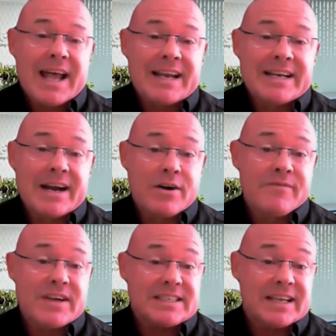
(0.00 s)
And in our
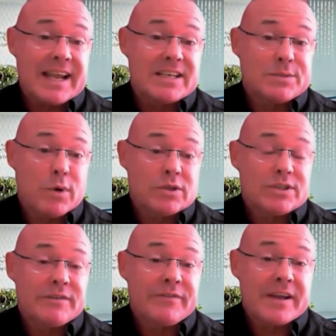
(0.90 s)
investigator
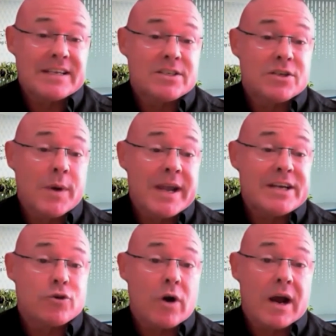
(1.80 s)
sponsored phase
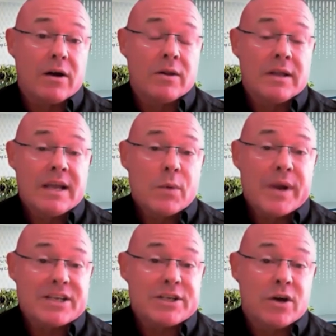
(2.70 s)
2A trial, we
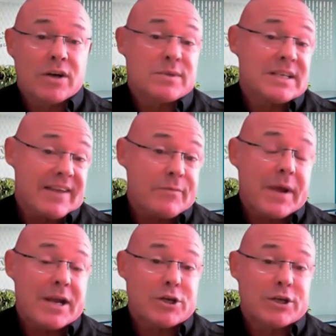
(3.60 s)
actually got, it was 11
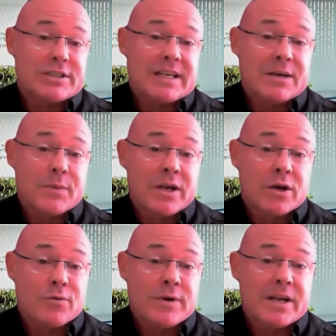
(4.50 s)
patients, and we
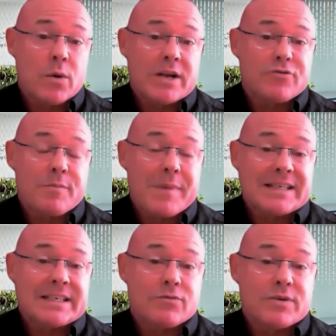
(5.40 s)
got really quite
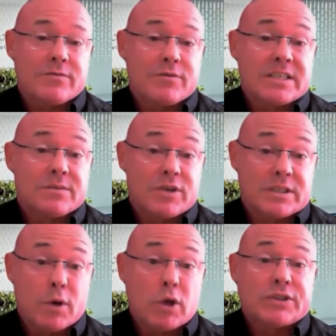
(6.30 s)
dramatic re-
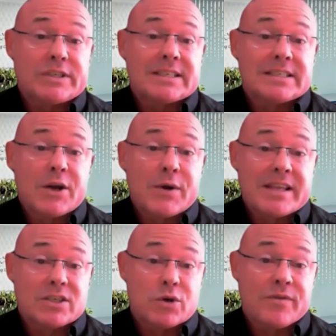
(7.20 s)
responses, you know, in
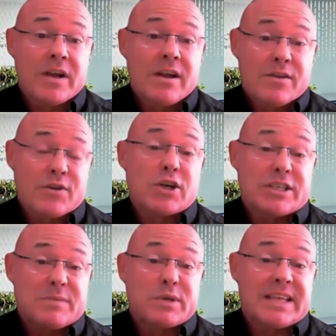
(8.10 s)
the sort of
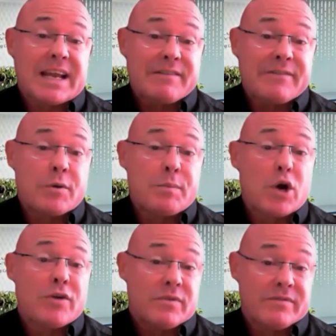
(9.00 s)
30% for
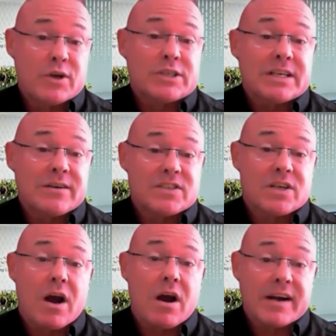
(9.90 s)
both reversing of
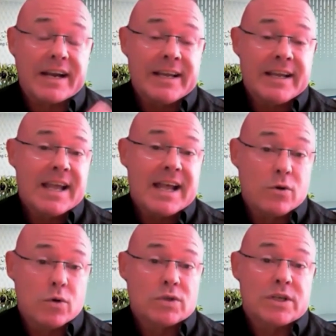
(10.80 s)
scarring and
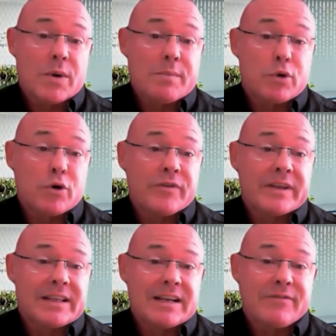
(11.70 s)
also
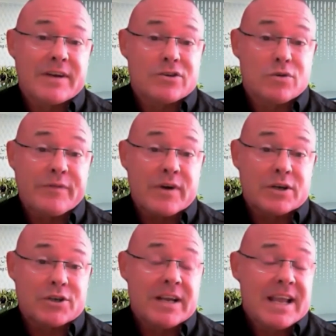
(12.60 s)
improving the left ventricle
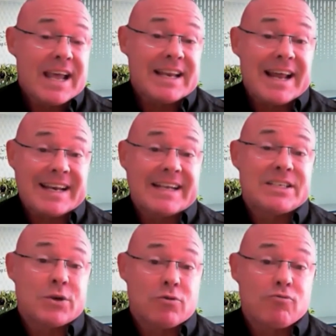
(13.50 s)
function. And that led
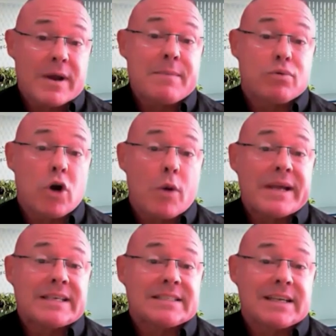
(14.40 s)
to great
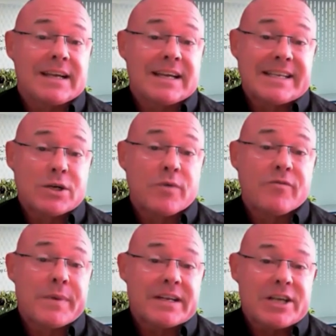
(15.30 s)
promise, uh, a deal with a
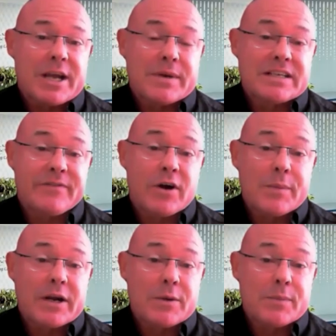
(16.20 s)
big Japanese
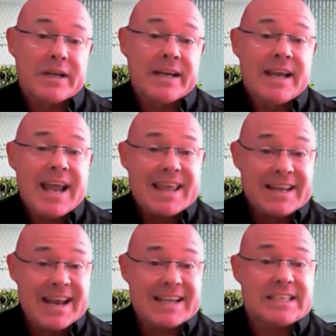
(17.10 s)
pharma company. And the
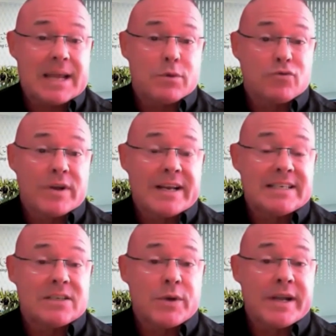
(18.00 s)
next step was really to
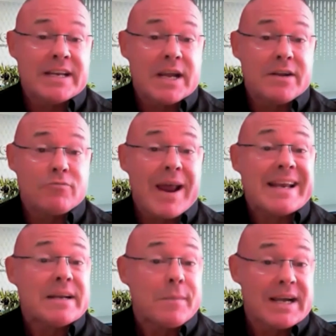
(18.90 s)
do it in a
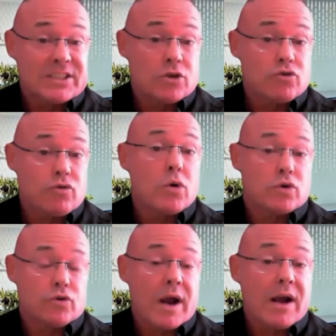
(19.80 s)
randomized control
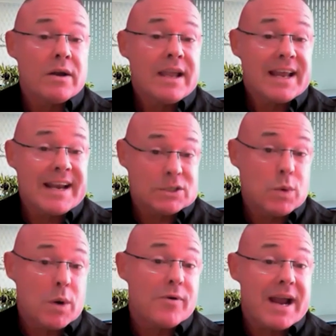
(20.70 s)
trial. And that's
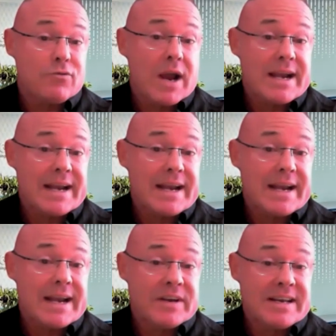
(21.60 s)
where we're at right now.
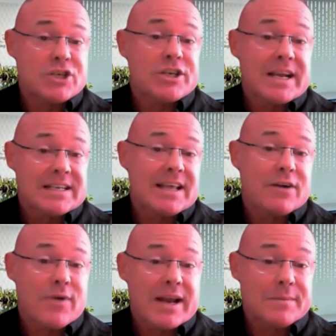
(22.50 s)
We've initiated
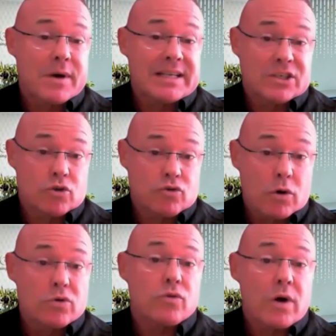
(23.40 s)
that randomized
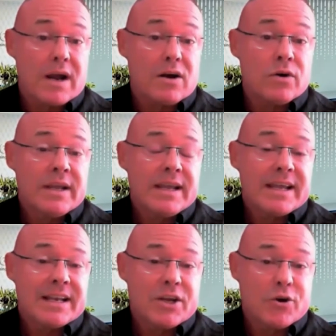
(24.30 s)
control trial
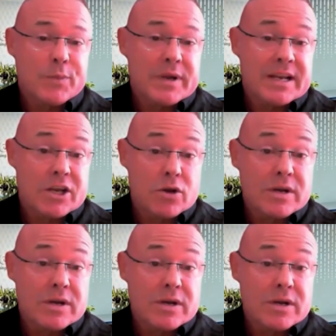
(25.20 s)
in the European
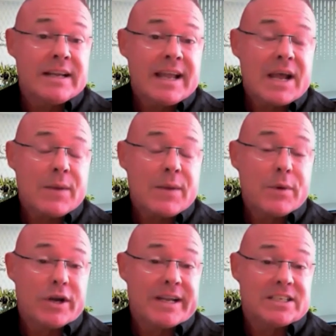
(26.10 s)
Union, and
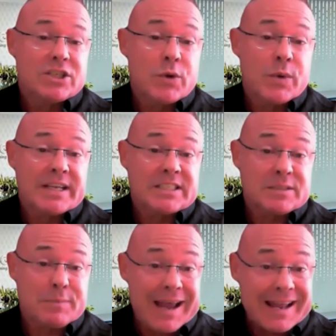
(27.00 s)
we're looking looking to
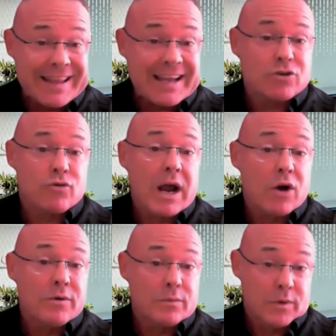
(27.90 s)
expand that
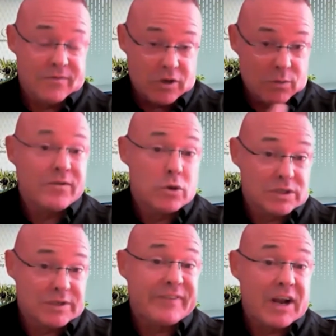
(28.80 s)
trial with use
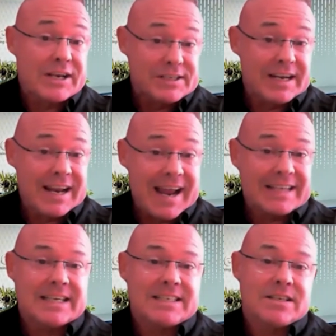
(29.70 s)
of funds and
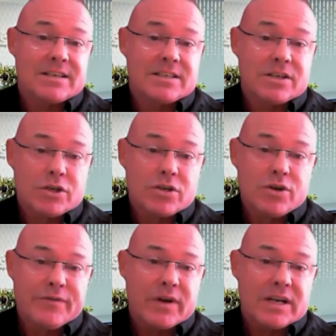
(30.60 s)
access to
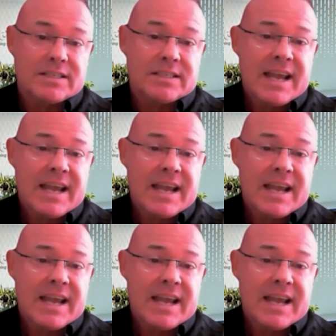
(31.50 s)
new funds.